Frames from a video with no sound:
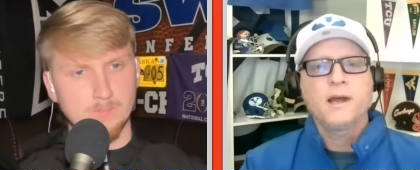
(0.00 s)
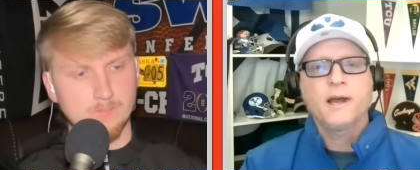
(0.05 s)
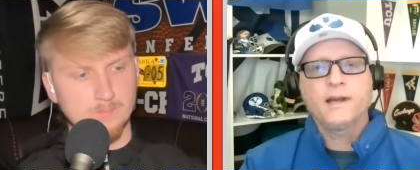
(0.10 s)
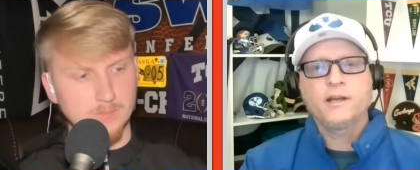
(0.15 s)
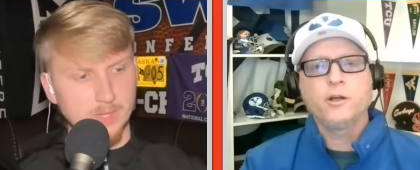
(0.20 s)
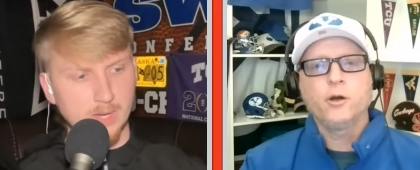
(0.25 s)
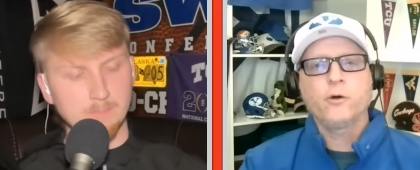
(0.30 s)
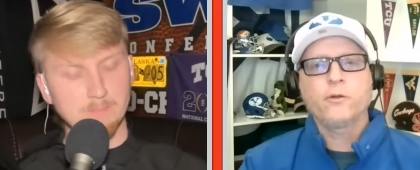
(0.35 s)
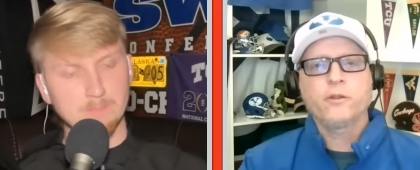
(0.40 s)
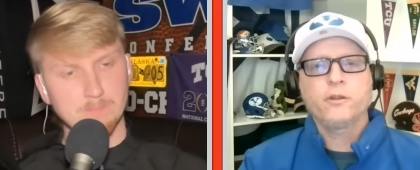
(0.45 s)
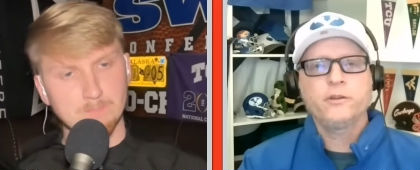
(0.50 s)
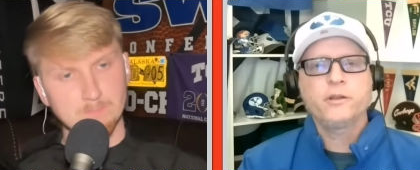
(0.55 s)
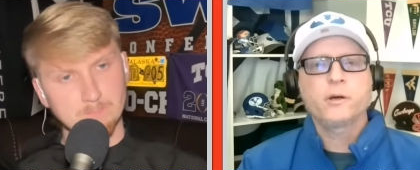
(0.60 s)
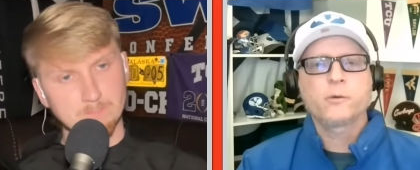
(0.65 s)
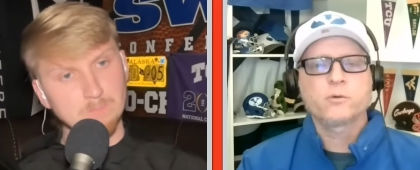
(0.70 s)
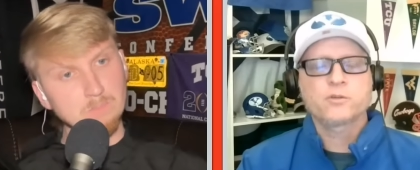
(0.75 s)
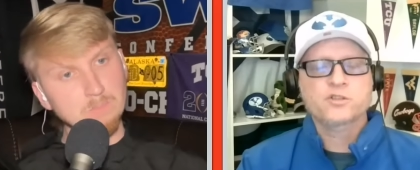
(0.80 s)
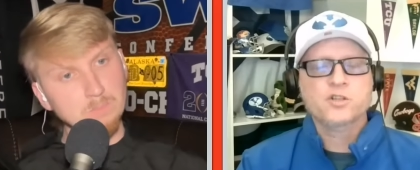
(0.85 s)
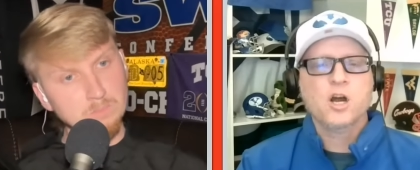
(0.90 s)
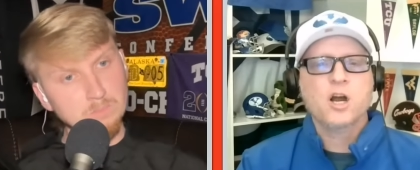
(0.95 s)
Speaker 1: I know that there
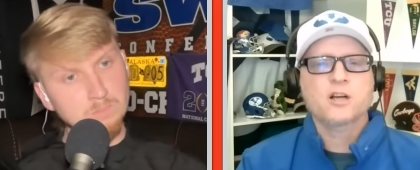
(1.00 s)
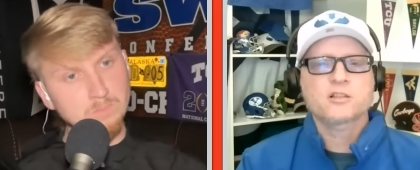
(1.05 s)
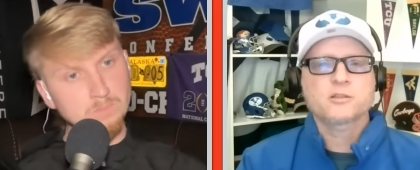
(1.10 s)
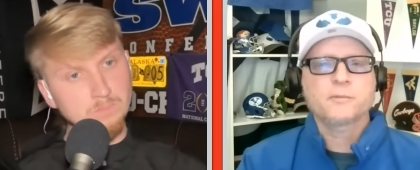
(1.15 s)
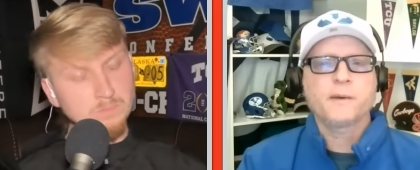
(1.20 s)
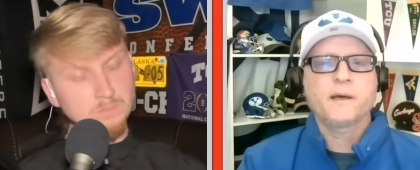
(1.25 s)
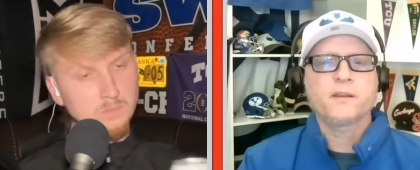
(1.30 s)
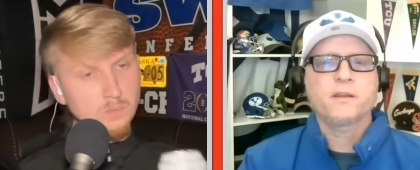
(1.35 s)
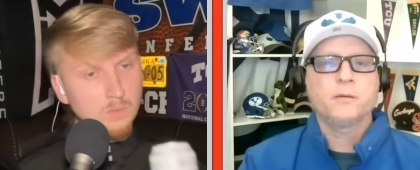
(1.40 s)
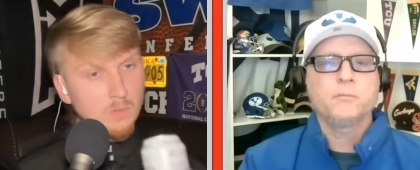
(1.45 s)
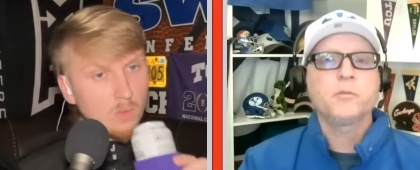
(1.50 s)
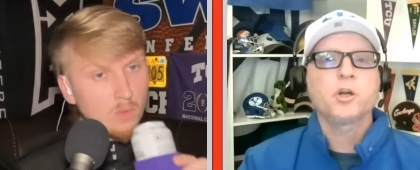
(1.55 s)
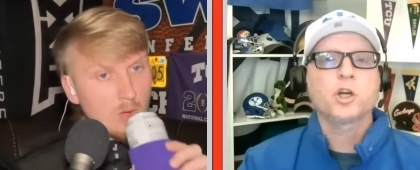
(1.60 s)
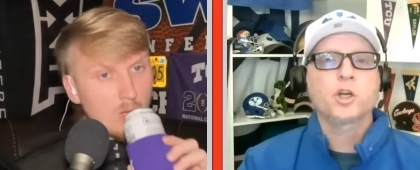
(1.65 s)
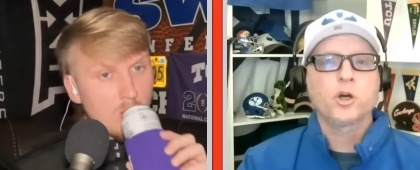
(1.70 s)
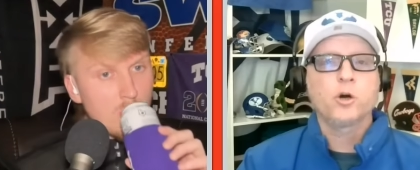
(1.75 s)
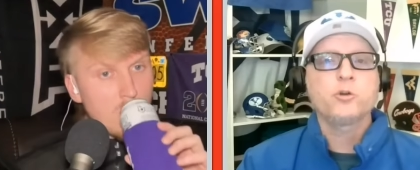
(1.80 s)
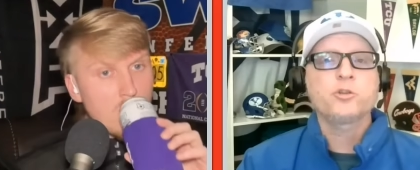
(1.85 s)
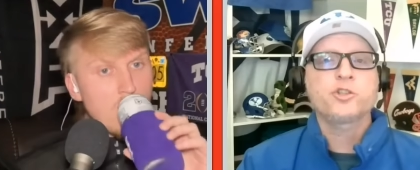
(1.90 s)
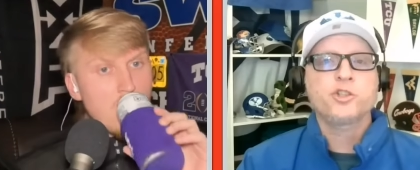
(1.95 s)
was talks about them
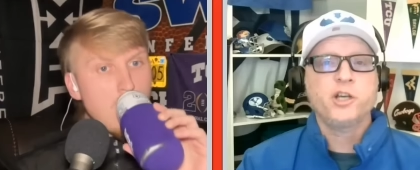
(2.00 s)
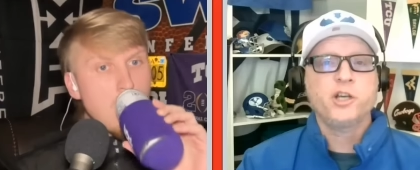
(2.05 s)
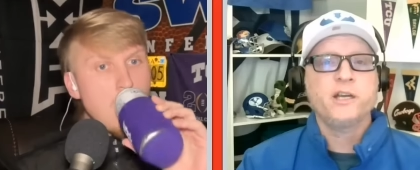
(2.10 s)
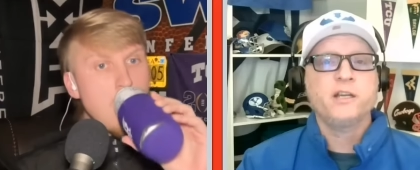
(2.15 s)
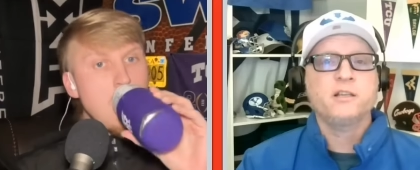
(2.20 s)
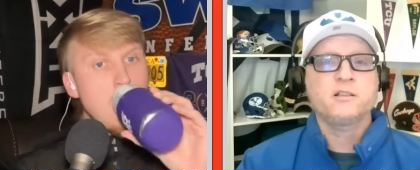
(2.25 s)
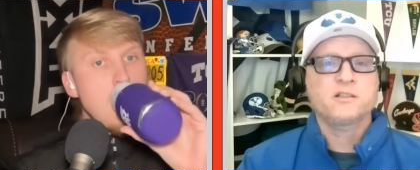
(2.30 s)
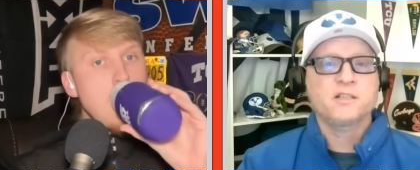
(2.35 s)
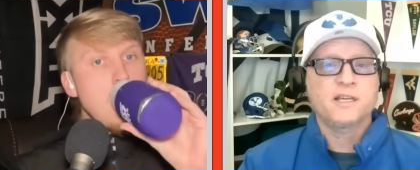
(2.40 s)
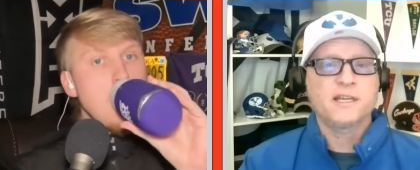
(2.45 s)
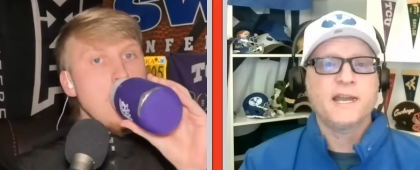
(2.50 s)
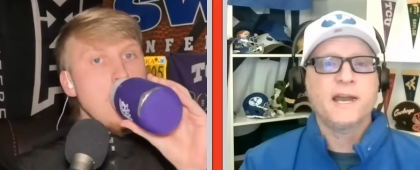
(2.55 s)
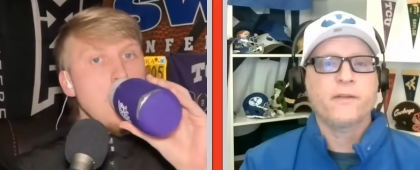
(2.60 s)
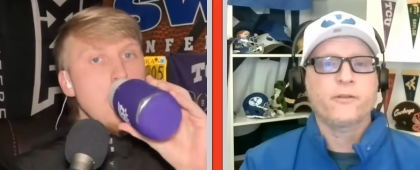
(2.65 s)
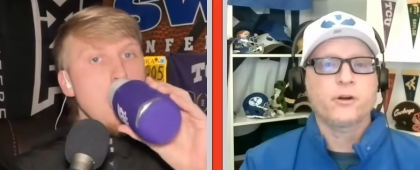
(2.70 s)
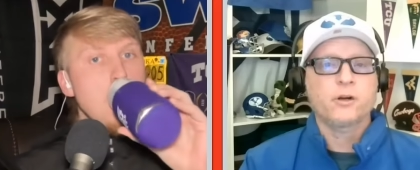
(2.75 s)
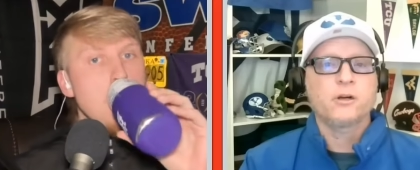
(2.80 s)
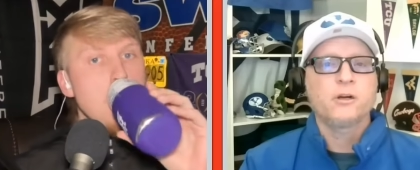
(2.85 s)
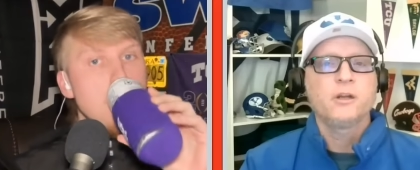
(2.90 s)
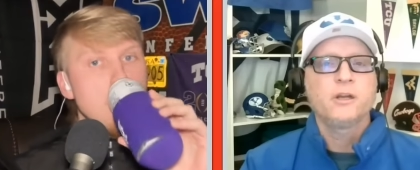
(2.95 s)
negotiating
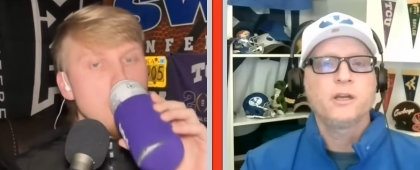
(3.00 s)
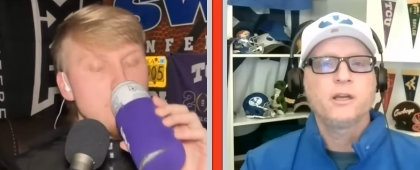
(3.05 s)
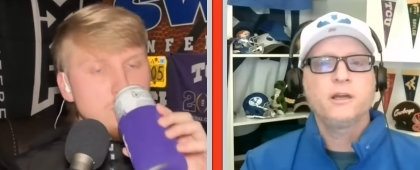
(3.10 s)
together